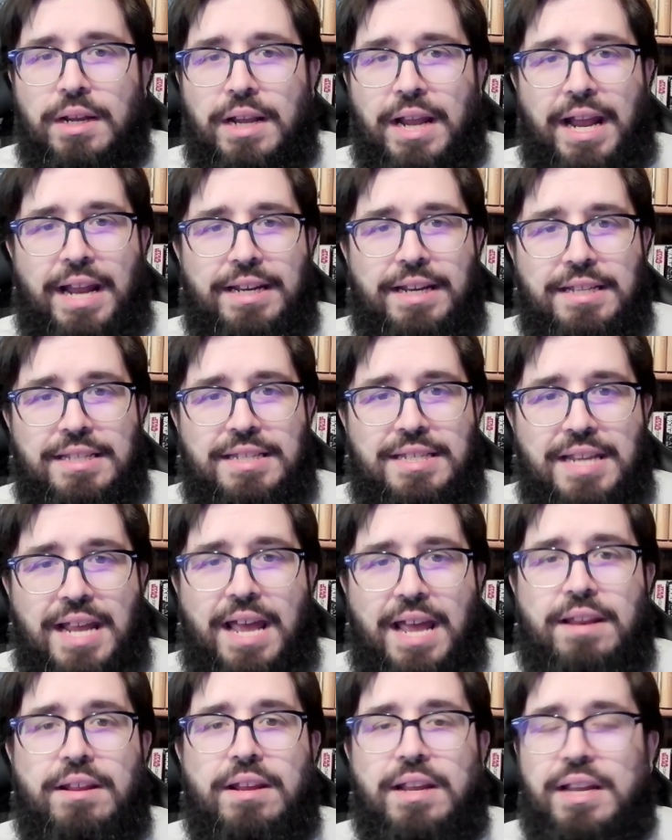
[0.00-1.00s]
and
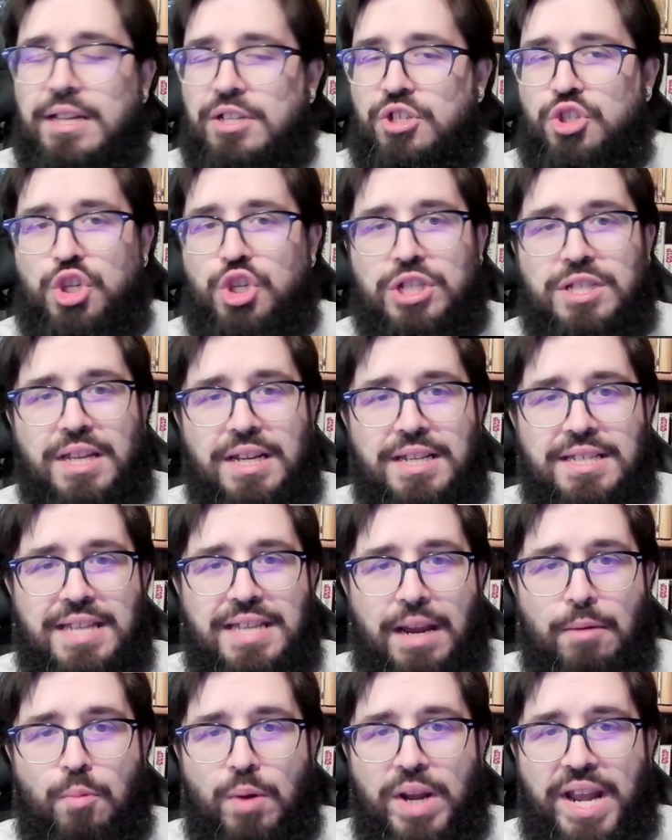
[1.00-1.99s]
instead, it's just going to say
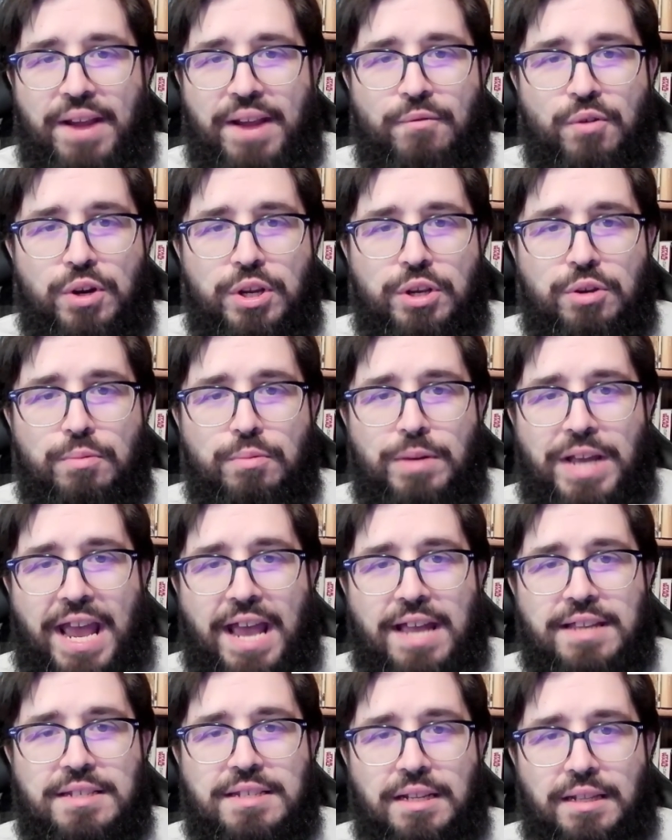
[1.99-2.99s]
whenever you
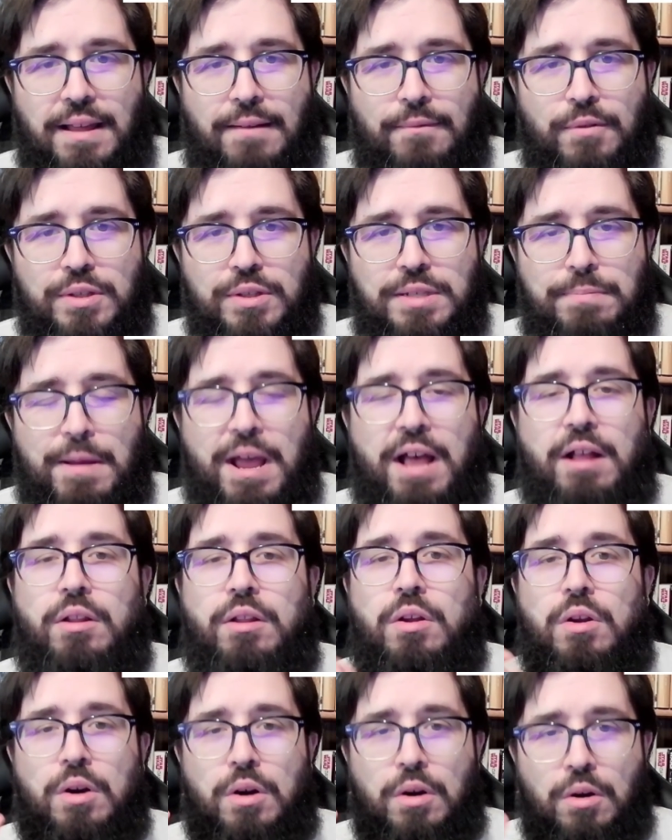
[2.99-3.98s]
cast a leveled spell,
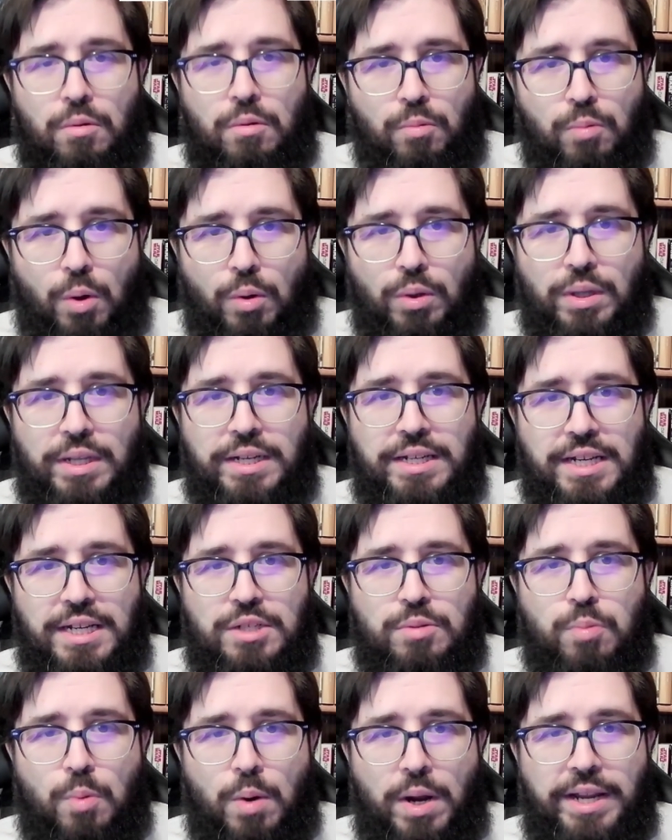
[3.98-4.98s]
roll a
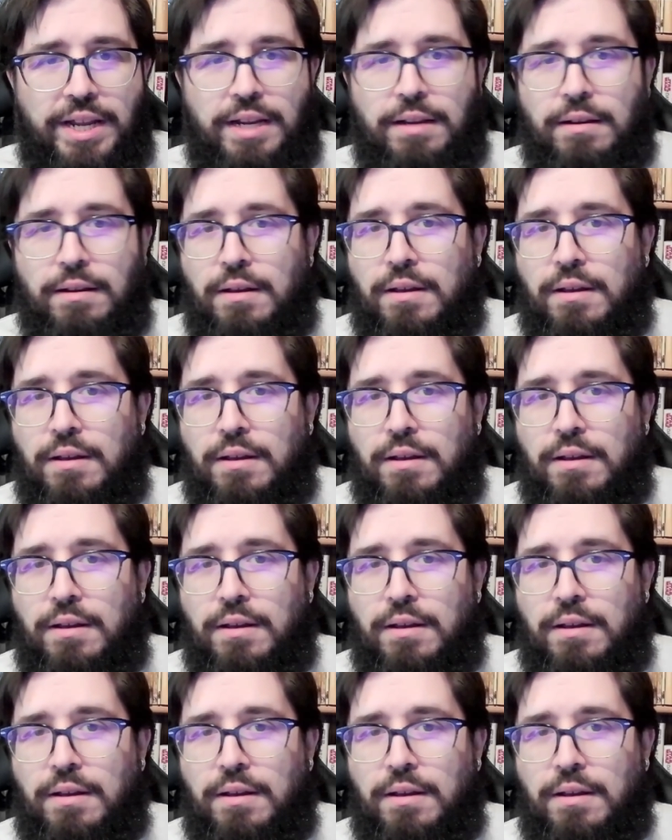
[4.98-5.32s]
d20.